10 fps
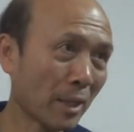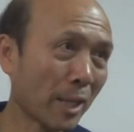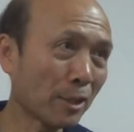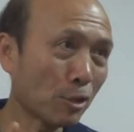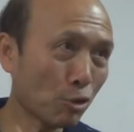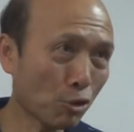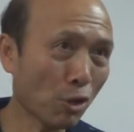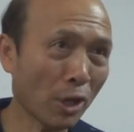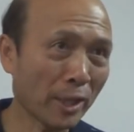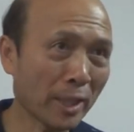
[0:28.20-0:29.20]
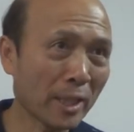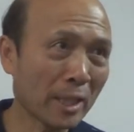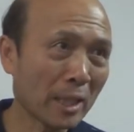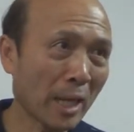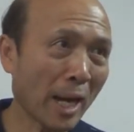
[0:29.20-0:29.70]
and destroy
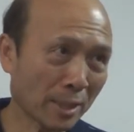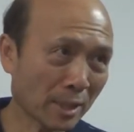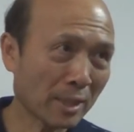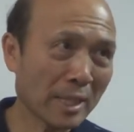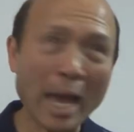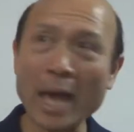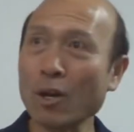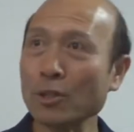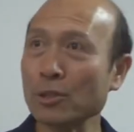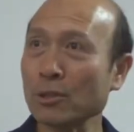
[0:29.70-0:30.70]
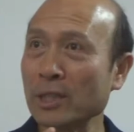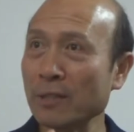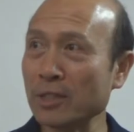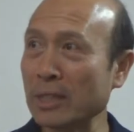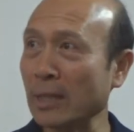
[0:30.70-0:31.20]
us, and also
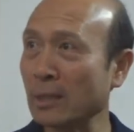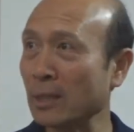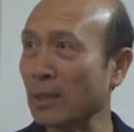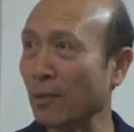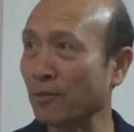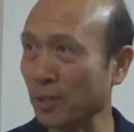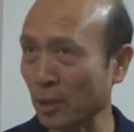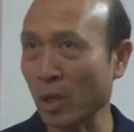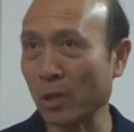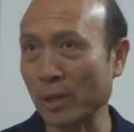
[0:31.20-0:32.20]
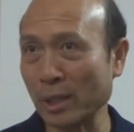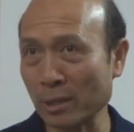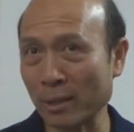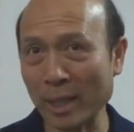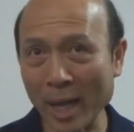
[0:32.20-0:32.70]
give Satan a foothold
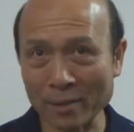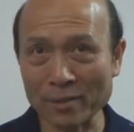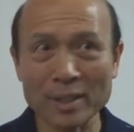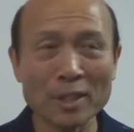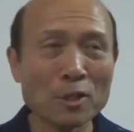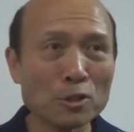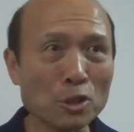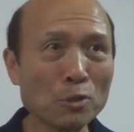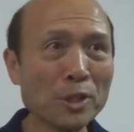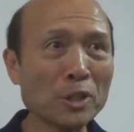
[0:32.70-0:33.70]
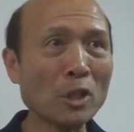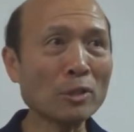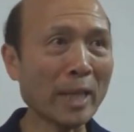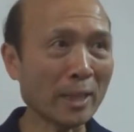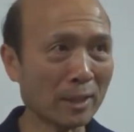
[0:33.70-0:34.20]
into our life. So we
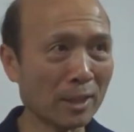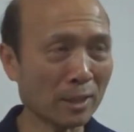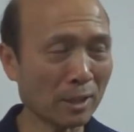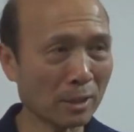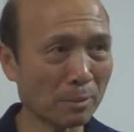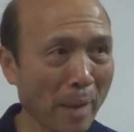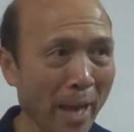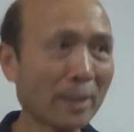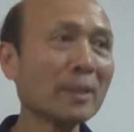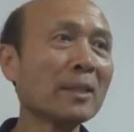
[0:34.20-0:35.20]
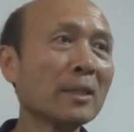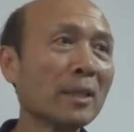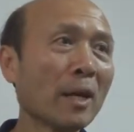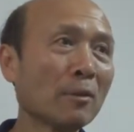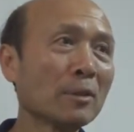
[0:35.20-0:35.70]
know that this is bad.
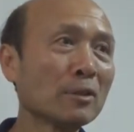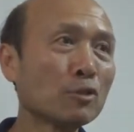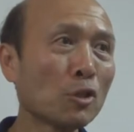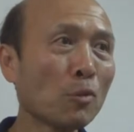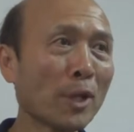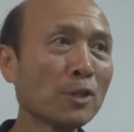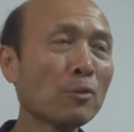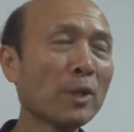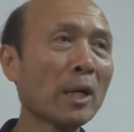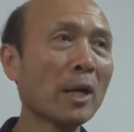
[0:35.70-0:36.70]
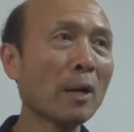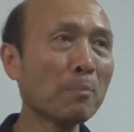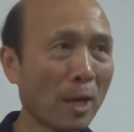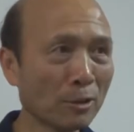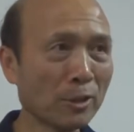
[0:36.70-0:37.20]
Now, so when you were
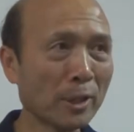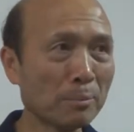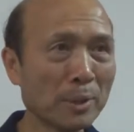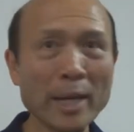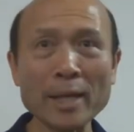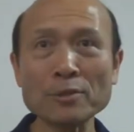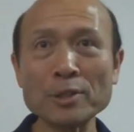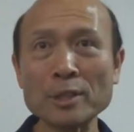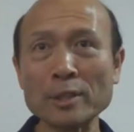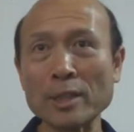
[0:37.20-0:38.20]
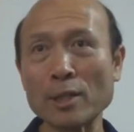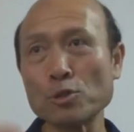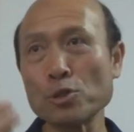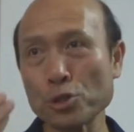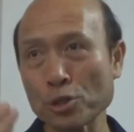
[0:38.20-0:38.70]
about to be angry, there
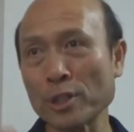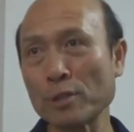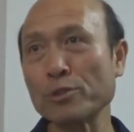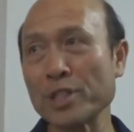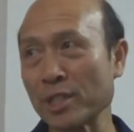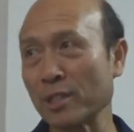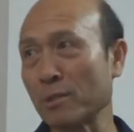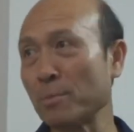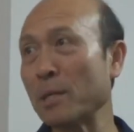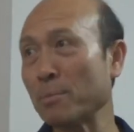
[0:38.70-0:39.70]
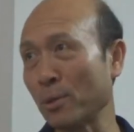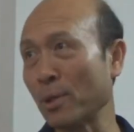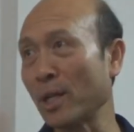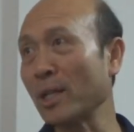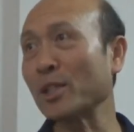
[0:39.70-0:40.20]
are usually reasons.
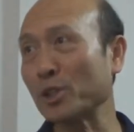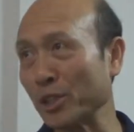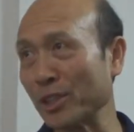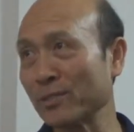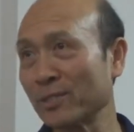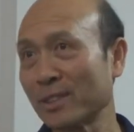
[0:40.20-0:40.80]
People are not good.